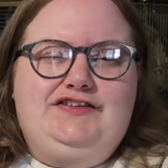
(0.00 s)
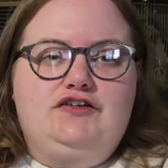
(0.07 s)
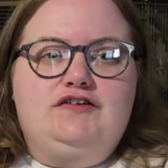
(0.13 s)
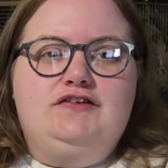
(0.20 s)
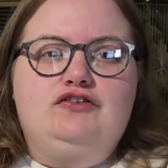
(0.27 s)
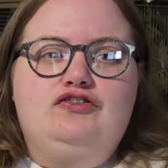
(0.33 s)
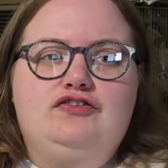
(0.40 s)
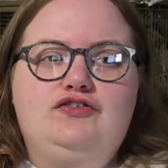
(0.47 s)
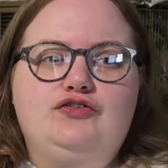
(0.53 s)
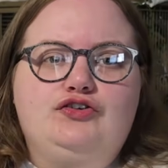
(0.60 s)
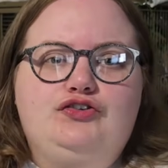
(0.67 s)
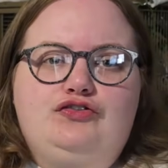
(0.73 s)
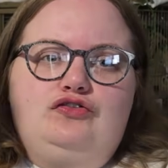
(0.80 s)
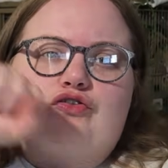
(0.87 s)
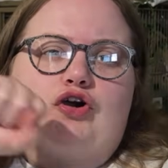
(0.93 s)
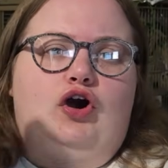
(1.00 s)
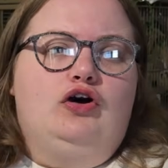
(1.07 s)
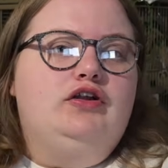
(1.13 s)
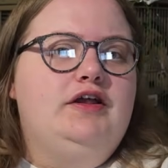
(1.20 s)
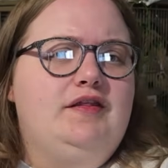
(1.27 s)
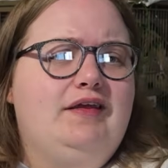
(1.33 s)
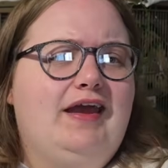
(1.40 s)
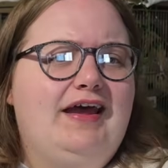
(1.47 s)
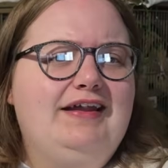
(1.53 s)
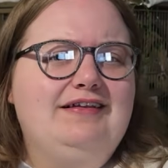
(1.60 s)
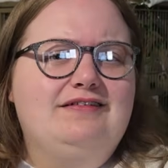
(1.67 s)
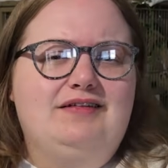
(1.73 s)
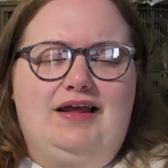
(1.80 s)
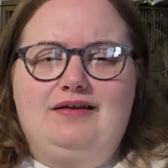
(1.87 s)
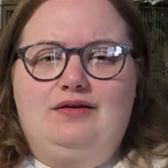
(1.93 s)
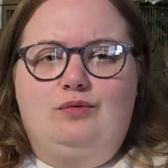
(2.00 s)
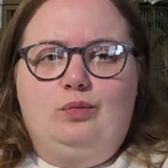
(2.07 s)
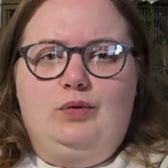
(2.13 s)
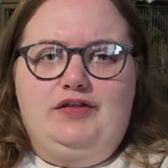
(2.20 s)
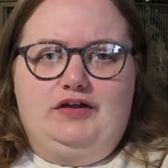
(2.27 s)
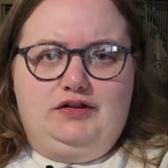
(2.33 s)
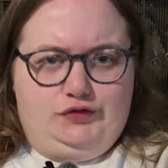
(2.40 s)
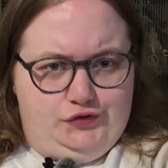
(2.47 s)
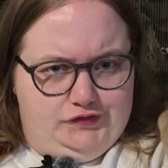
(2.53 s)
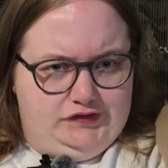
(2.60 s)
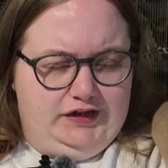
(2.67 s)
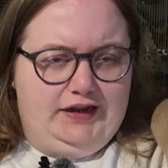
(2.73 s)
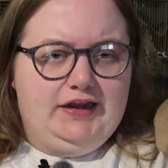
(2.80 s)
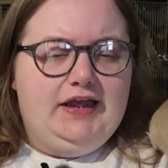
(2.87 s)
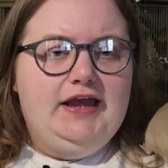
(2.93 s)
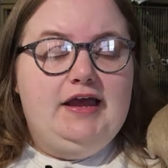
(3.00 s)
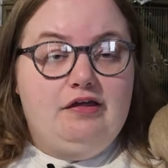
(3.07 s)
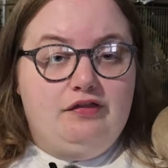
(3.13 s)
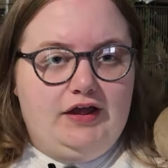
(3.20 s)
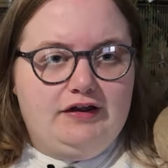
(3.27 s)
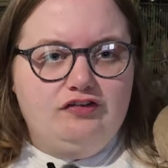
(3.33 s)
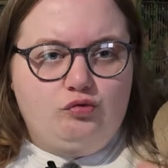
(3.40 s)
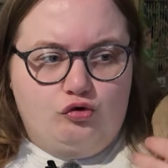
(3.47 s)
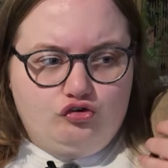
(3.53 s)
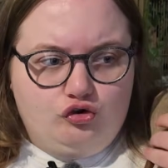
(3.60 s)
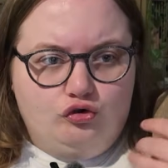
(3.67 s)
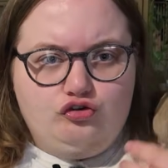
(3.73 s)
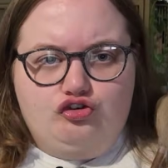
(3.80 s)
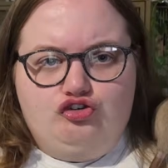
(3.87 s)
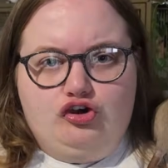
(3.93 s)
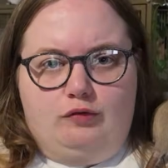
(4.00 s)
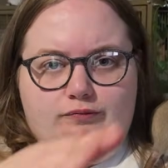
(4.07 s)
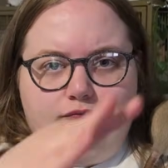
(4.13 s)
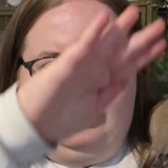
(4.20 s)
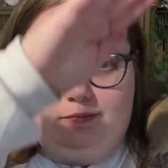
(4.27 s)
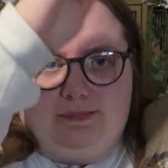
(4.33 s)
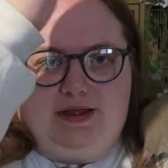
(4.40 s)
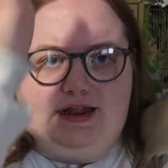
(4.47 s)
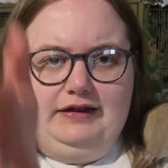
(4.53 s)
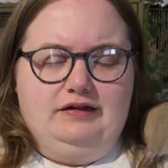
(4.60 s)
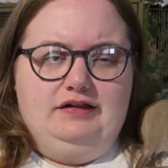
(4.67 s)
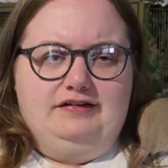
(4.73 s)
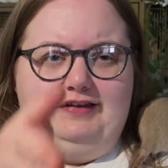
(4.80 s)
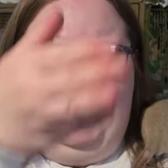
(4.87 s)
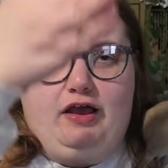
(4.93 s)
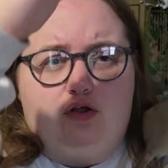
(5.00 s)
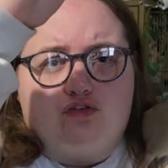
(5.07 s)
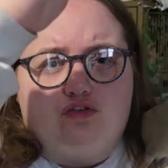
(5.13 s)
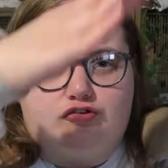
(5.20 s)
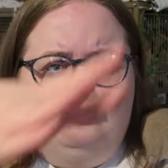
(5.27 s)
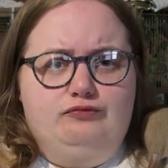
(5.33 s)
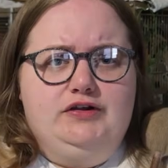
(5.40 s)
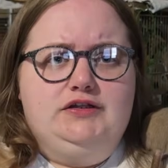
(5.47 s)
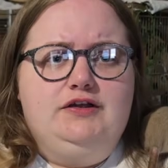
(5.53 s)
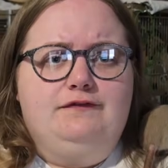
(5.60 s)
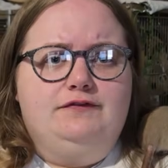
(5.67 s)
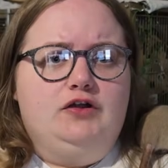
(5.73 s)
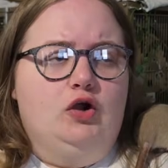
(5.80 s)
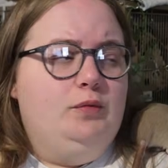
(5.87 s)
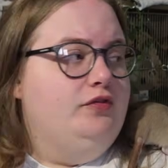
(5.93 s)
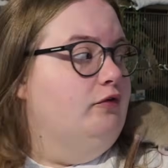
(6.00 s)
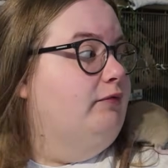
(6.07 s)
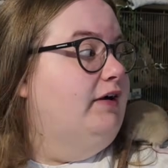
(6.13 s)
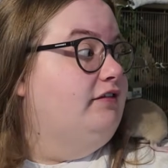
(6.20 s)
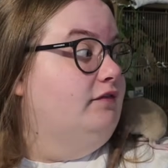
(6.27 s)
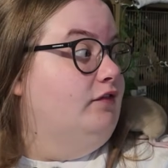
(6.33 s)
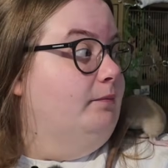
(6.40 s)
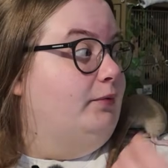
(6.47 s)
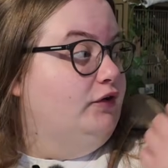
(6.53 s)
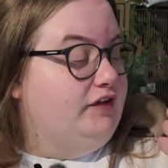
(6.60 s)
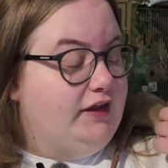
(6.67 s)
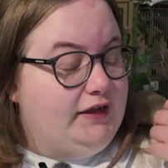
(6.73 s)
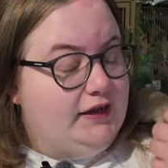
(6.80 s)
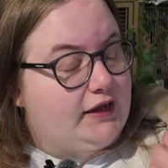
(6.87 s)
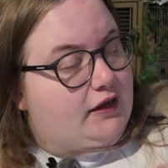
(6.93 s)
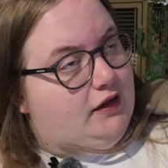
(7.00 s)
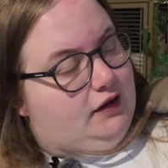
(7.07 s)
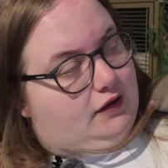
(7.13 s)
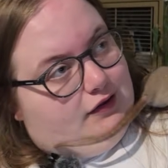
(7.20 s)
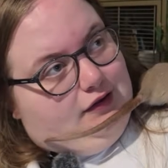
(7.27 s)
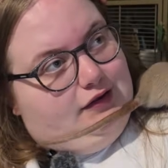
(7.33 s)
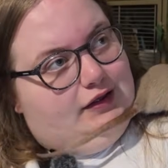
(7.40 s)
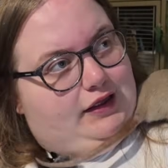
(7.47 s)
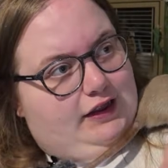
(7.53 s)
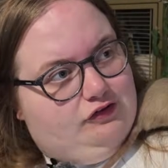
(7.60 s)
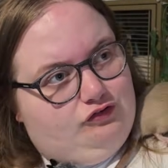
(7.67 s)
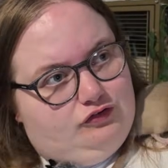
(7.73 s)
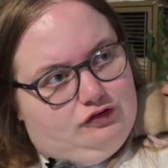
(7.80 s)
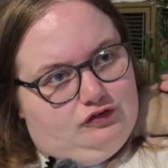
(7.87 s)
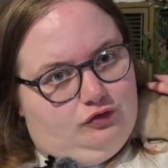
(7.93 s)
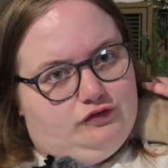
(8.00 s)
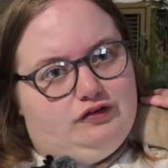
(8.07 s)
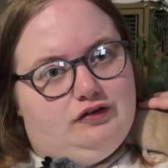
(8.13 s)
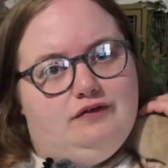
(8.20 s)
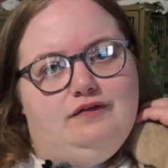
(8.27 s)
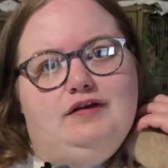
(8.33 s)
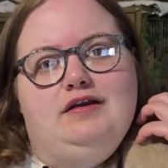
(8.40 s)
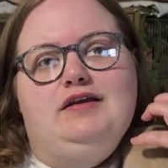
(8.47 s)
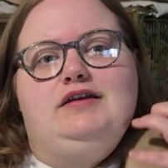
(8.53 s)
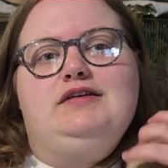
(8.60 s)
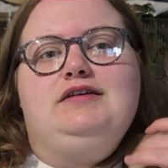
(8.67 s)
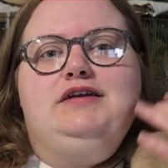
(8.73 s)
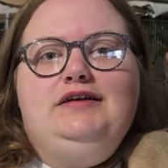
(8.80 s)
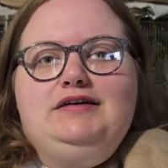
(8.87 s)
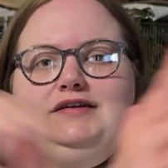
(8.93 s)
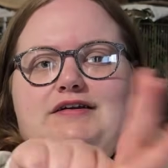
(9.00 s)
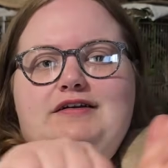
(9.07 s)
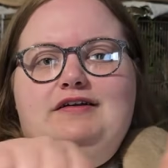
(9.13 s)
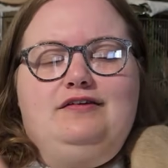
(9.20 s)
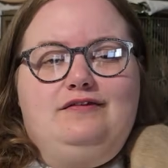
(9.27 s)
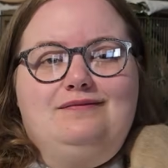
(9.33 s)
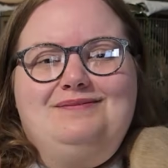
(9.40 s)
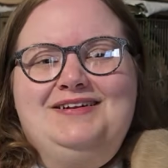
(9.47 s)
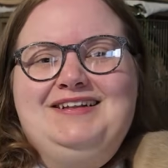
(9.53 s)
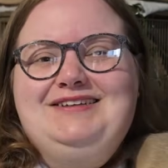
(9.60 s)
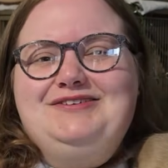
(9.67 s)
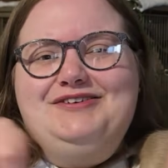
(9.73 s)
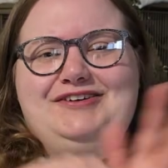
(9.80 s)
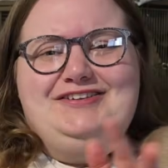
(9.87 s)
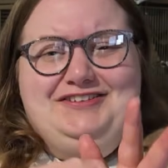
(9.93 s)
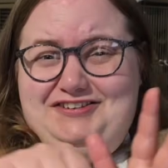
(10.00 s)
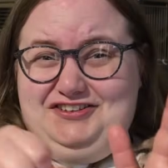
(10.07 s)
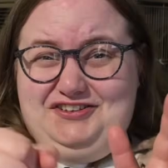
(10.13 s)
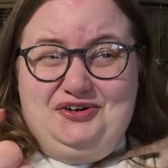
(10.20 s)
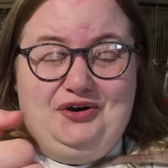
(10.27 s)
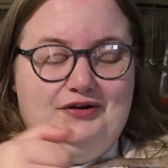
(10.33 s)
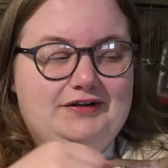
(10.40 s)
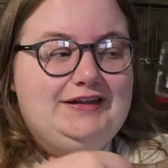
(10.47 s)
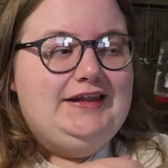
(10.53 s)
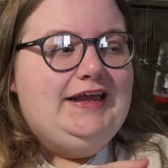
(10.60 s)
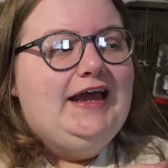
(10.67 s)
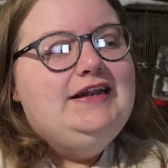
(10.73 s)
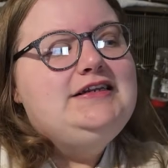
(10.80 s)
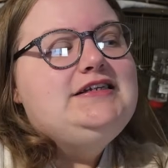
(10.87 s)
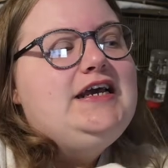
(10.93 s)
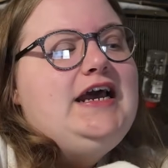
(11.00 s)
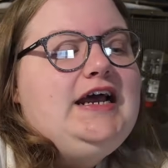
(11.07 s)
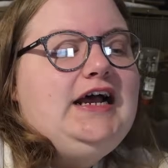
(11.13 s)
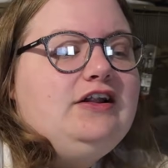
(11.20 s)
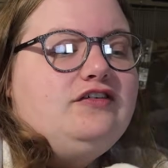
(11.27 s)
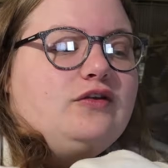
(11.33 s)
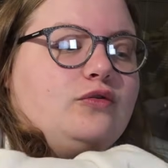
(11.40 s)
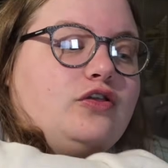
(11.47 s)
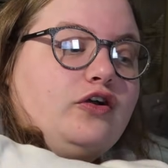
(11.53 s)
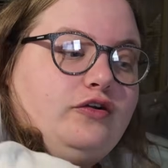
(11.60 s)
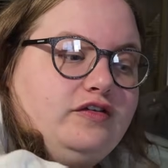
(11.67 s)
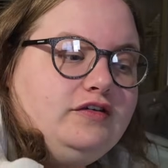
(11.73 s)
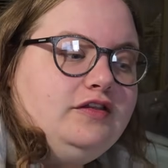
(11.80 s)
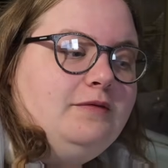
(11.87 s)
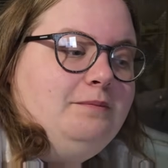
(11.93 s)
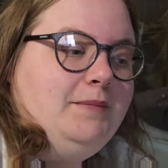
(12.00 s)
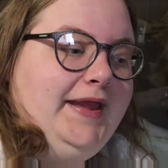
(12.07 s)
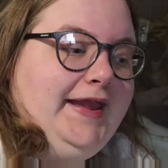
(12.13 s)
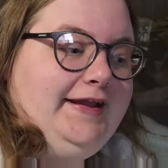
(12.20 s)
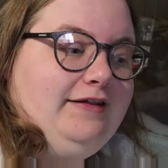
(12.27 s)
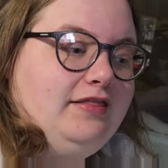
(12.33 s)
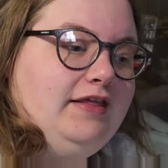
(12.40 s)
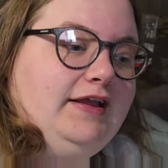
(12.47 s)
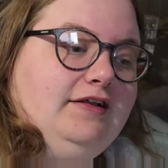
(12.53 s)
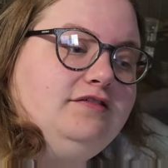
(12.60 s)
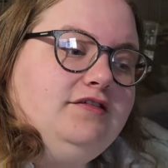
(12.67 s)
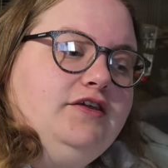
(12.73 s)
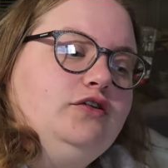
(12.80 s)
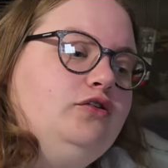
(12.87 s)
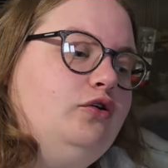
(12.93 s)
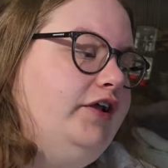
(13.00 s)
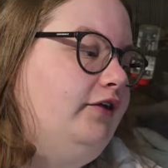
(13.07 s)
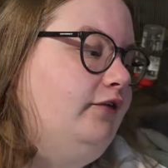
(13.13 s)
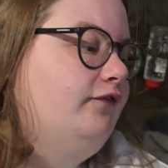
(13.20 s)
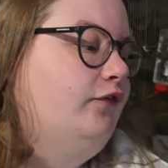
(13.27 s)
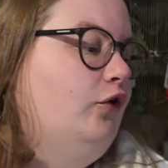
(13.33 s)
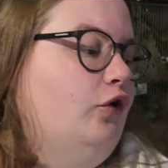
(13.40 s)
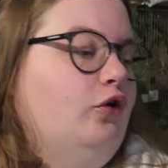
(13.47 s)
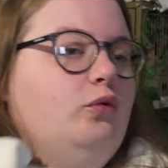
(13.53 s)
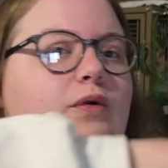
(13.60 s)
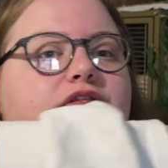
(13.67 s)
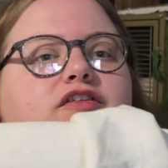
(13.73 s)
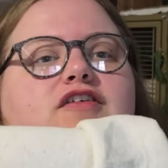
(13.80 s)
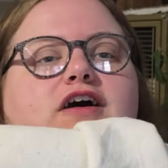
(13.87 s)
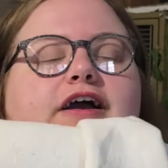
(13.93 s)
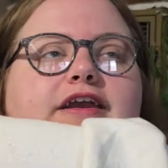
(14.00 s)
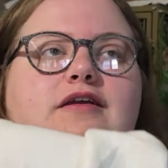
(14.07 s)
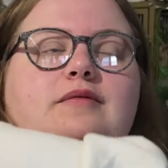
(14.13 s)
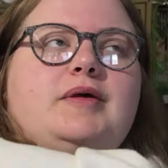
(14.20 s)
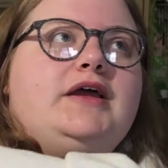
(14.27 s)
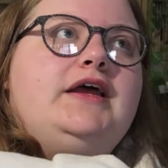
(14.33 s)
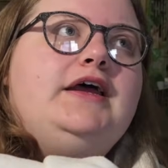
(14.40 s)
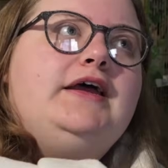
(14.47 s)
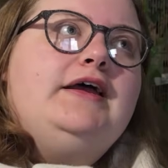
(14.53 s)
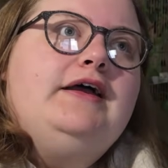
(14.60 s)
it doesn't just look stuck on at the end like with a glue stick. That is what's called a chop rump, and the tail doesn't really flow with the rest of the body. It just sort of looks stuck on at the end. And so those are the main things that you're looking for with type.